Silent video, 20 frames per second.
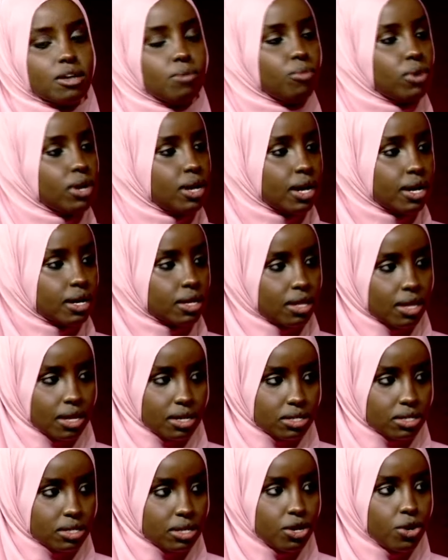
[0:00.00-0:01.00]
someone like
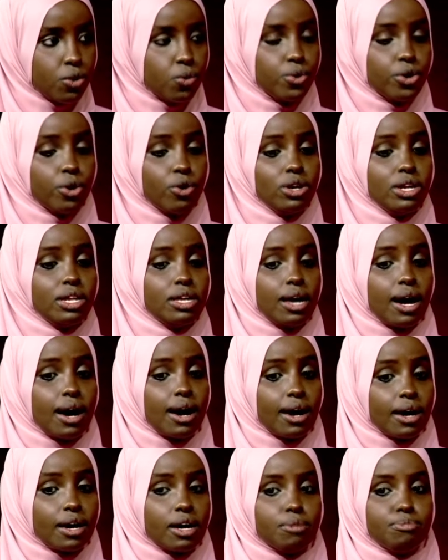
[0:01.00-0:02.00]
that we only
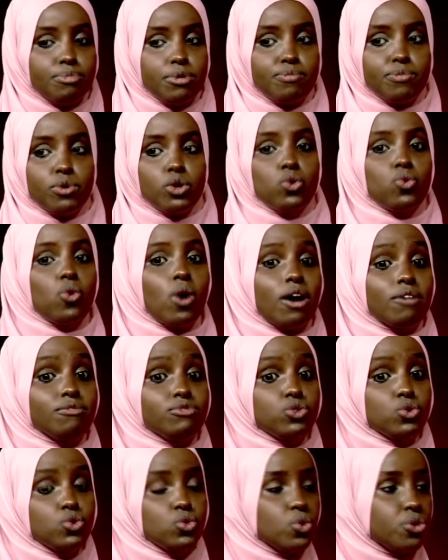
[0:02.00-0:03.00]
hire people who
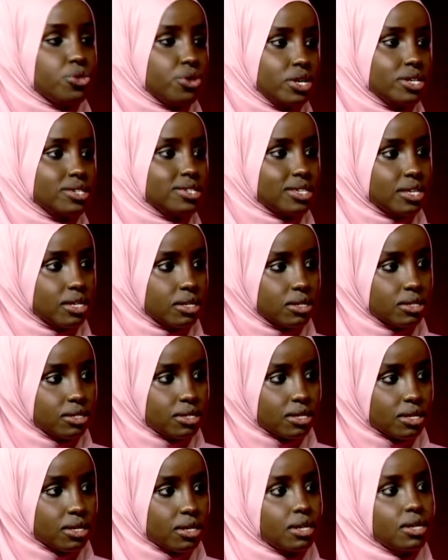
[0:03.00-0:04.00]
have two to three
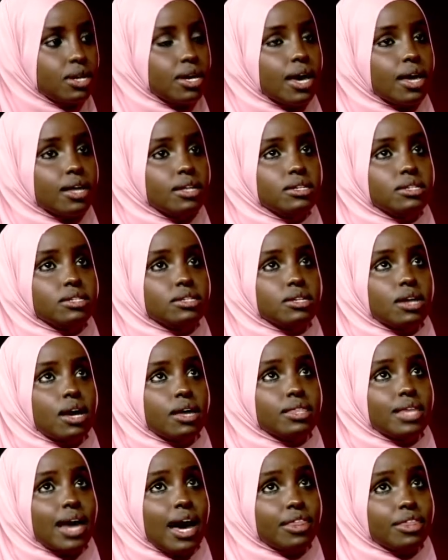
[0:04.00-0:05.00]
skills and
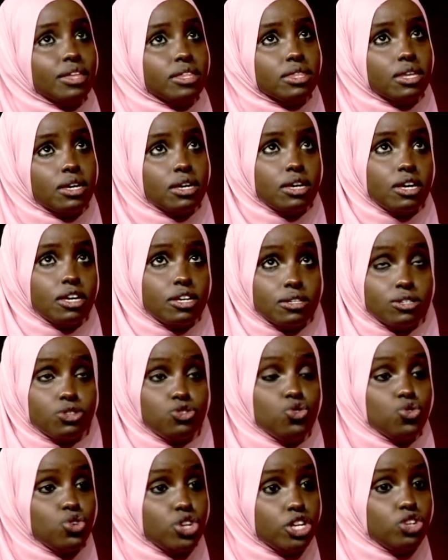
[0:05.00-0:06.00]
and the other thing
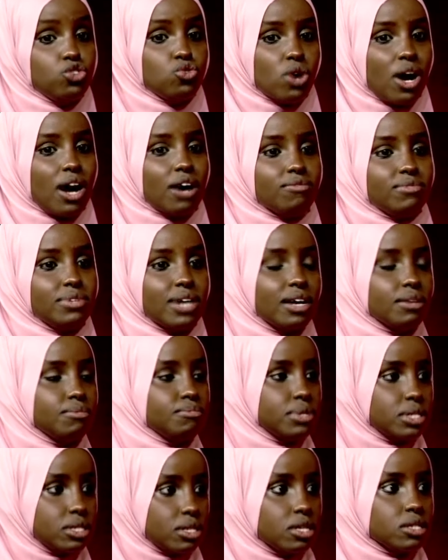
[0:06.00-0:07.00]
is you need to have
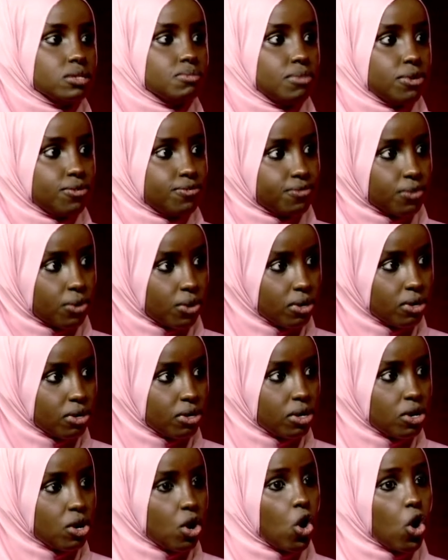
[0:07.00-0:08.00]
done business before
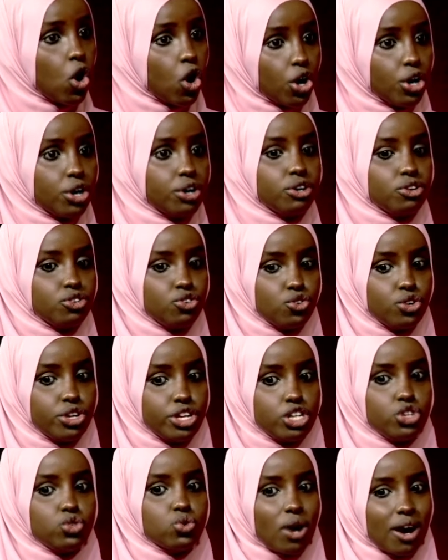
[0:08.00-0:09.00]
or you
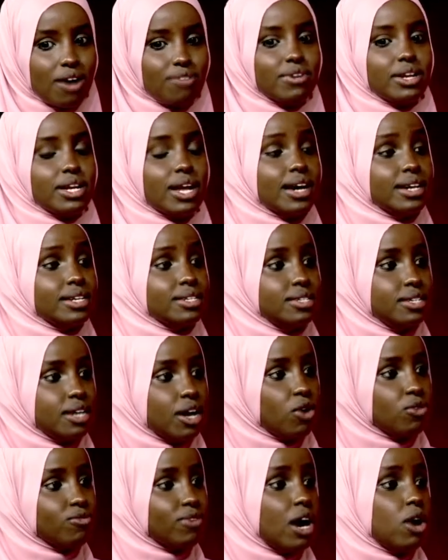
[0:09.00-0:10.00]
need to have an
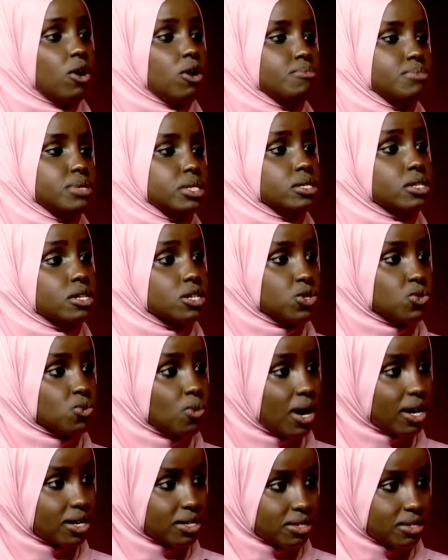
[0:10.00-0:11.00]
idea of how a business
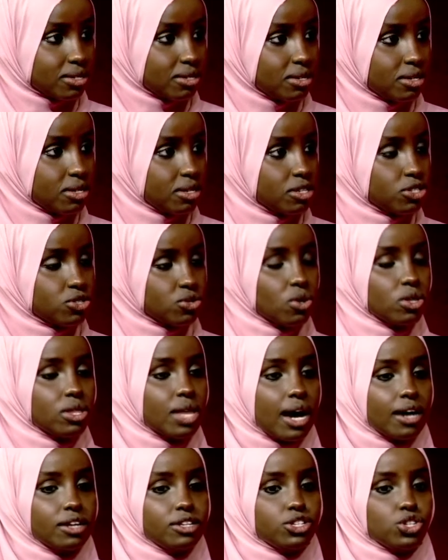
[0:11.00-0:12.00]
works mm -hmm. so
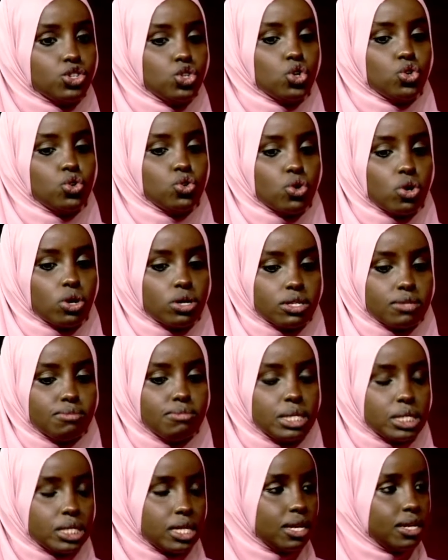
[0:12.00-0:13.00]
that you're not
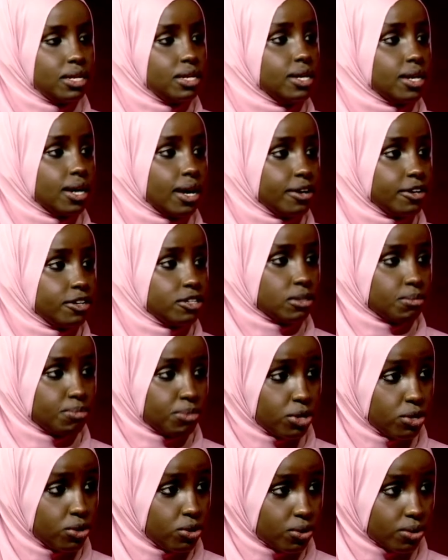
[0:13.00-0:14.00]
misleading an
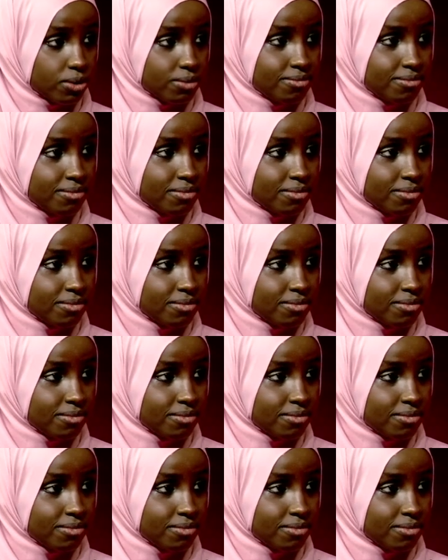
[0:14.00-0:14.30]
entrepreneur